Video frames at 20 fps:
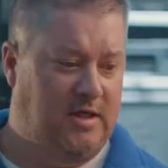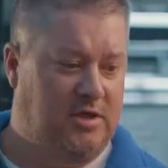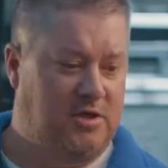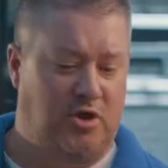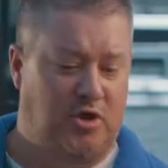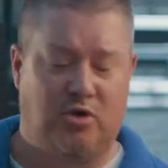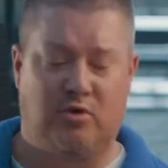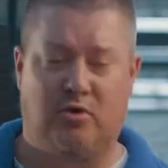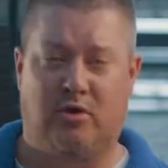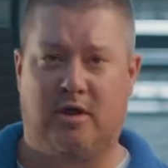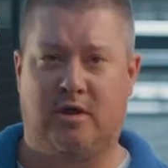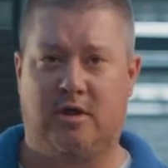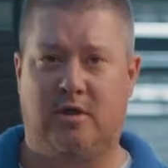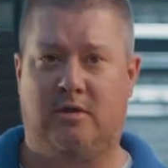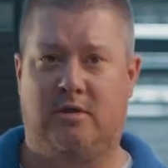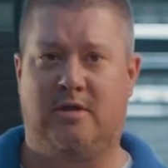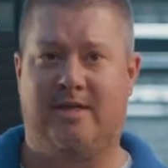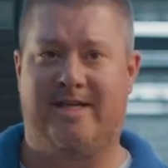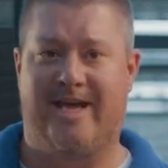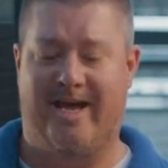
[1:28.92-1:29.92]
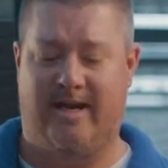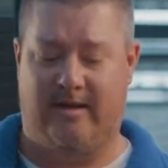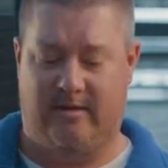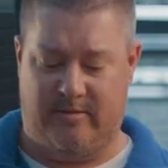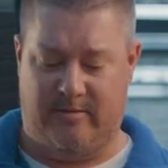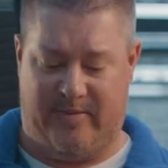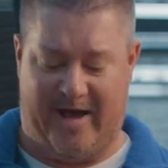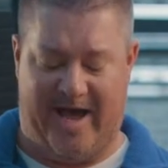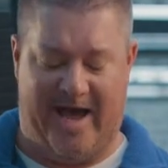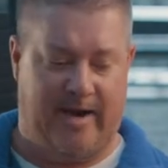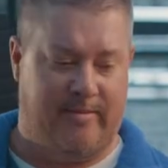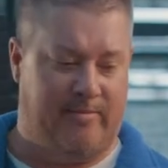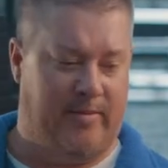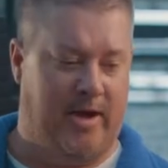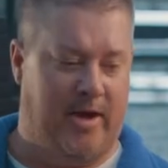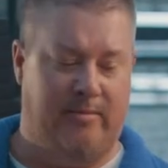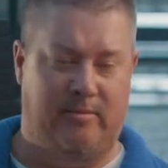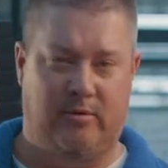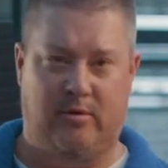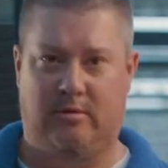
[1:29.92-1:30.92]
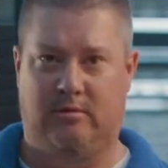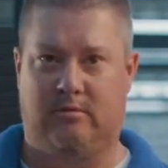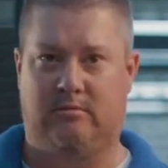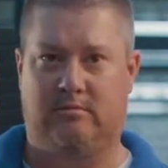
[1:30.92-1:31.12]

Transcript: So you're gonna take the pad of paper,